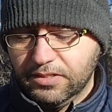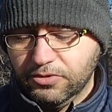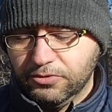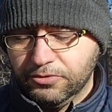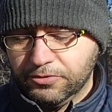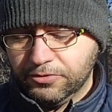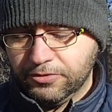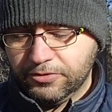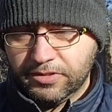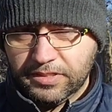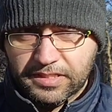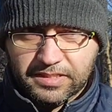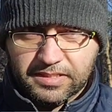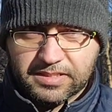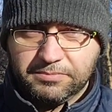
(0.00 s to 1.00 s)
or
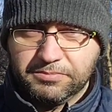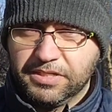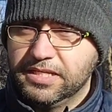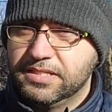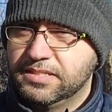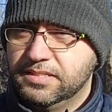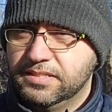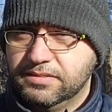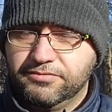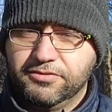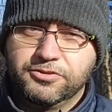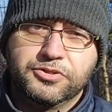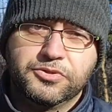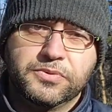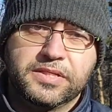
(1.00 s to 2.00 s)
in some cases if you're
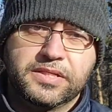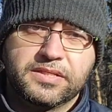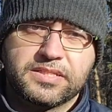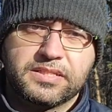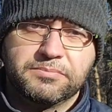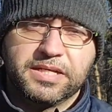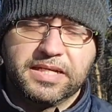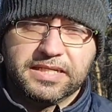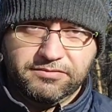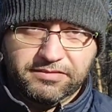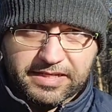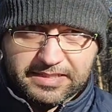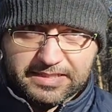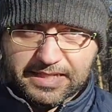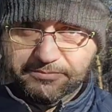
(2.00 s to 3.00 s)
doing some kind of
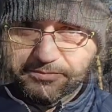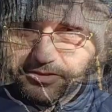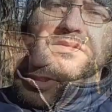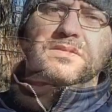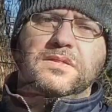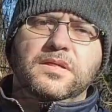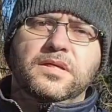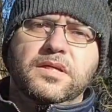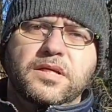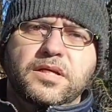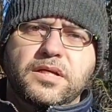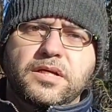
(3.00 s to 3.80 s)
landscape photography.